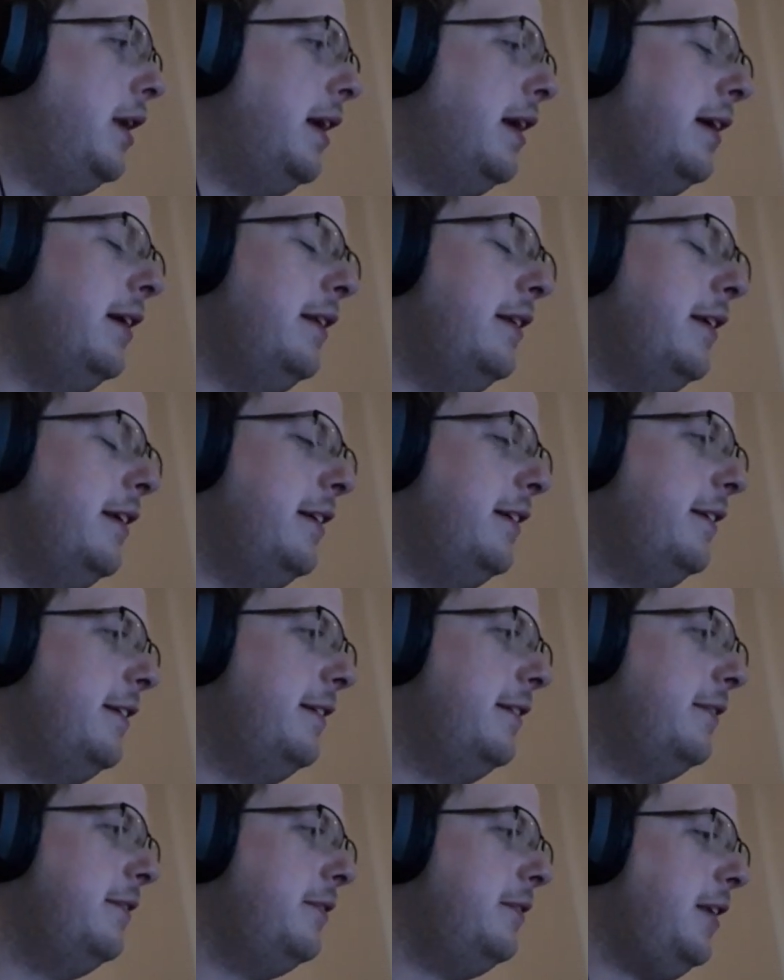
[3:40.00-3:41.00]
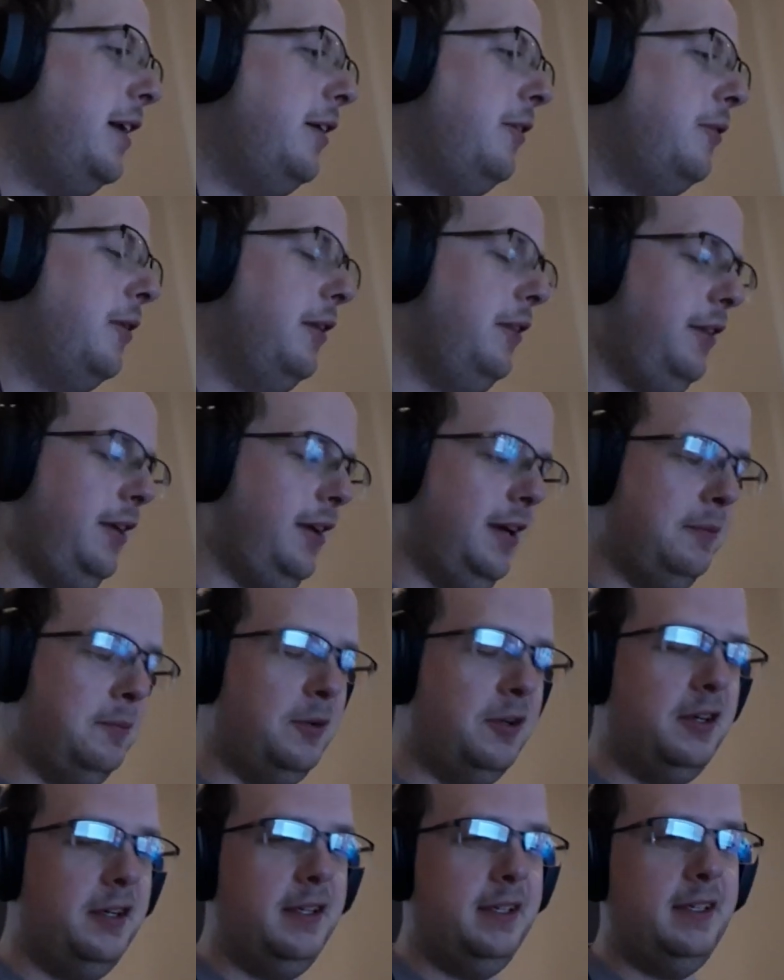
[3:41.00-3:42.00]
Oh yeah, and then now one
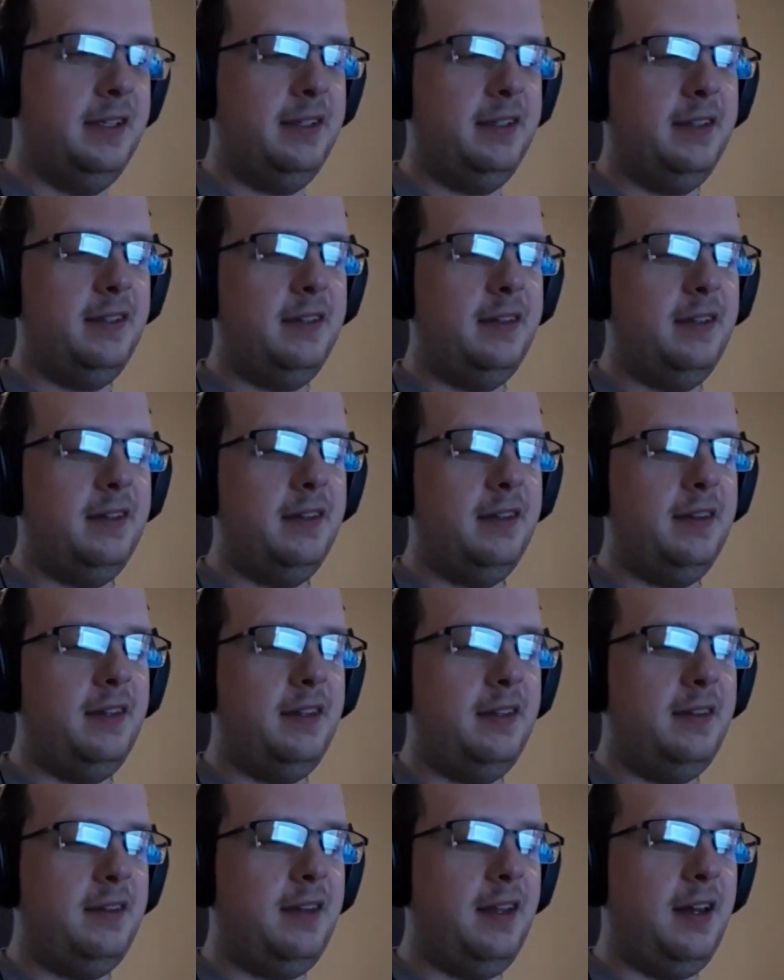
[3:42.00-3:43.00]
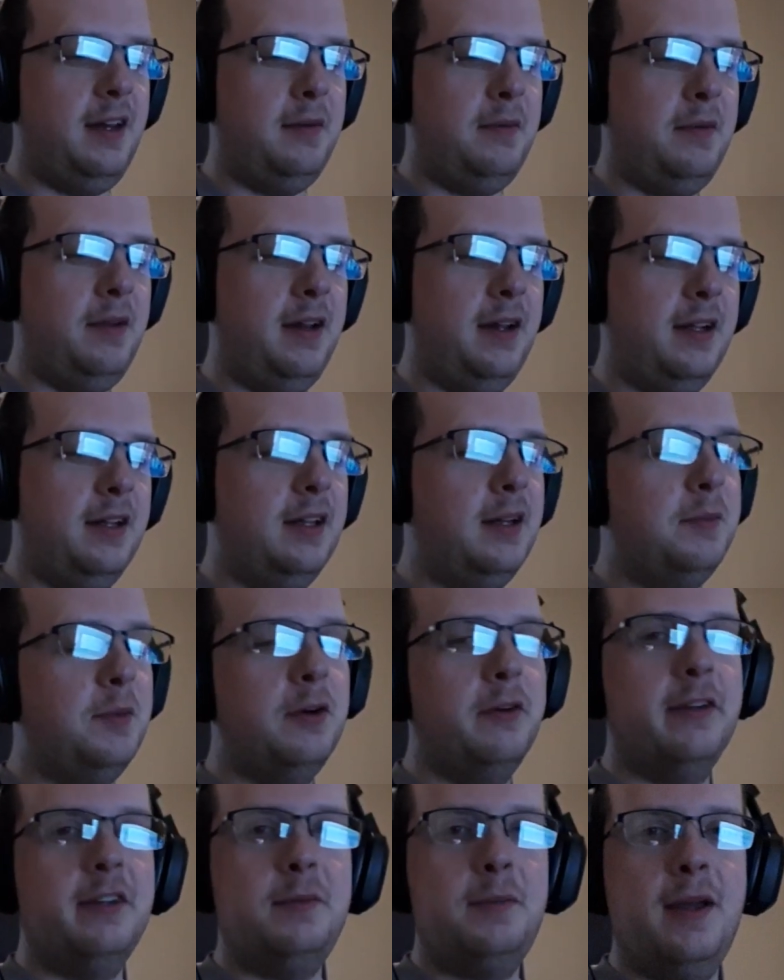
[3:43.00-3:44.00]
thing I'm learning that I'm getting
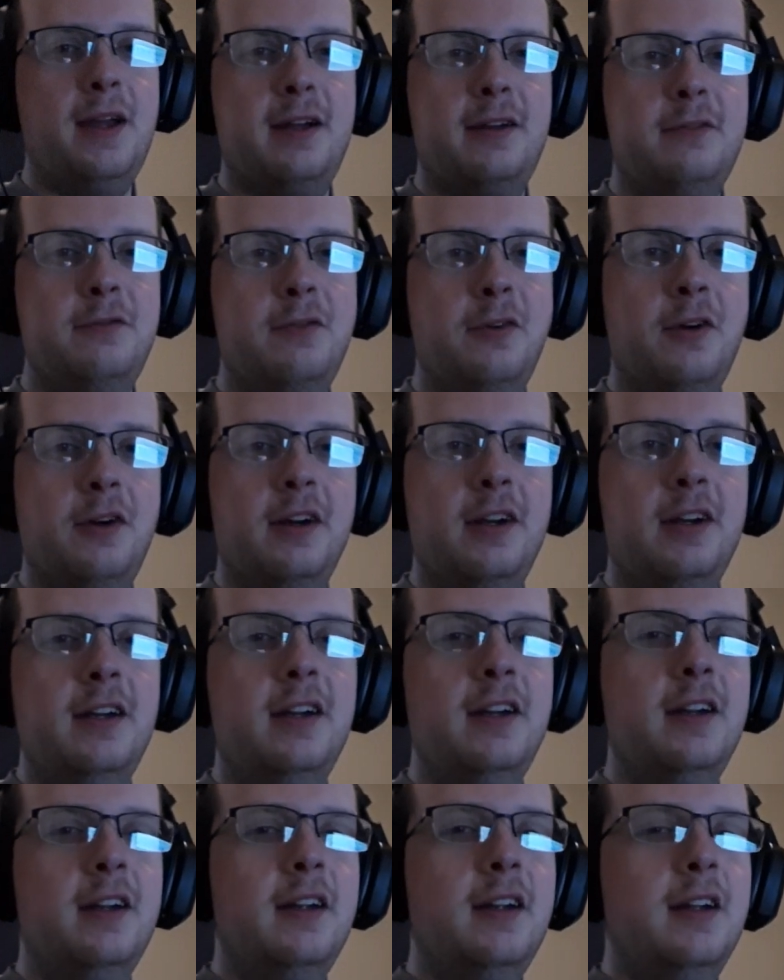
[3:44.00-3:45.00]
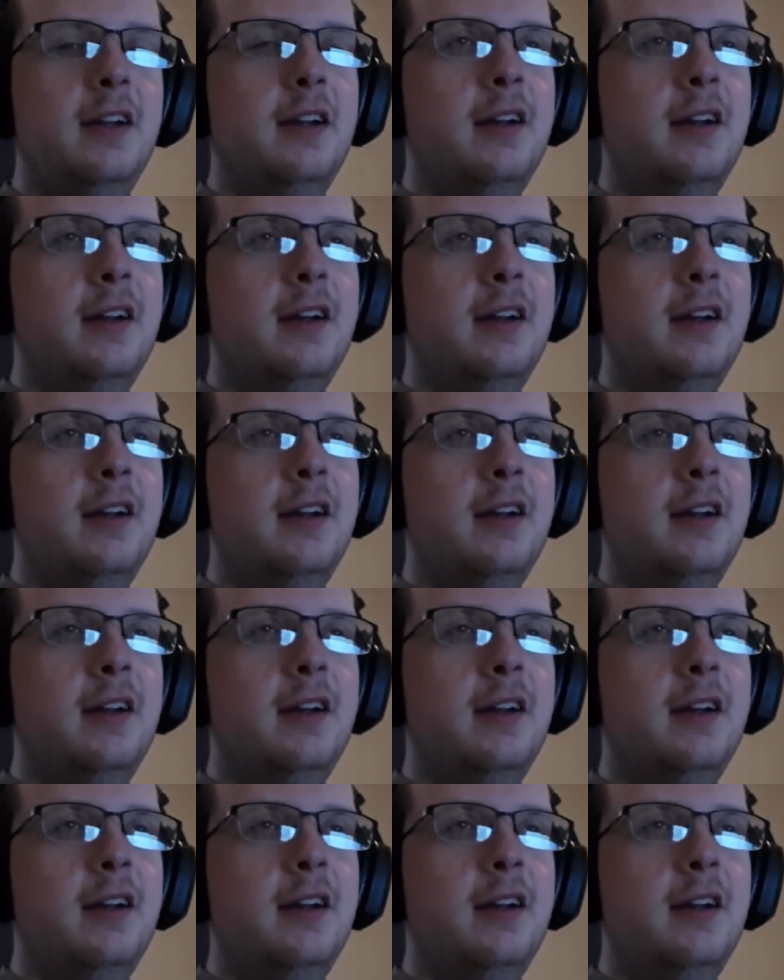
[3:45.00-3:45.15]
a lot more respect for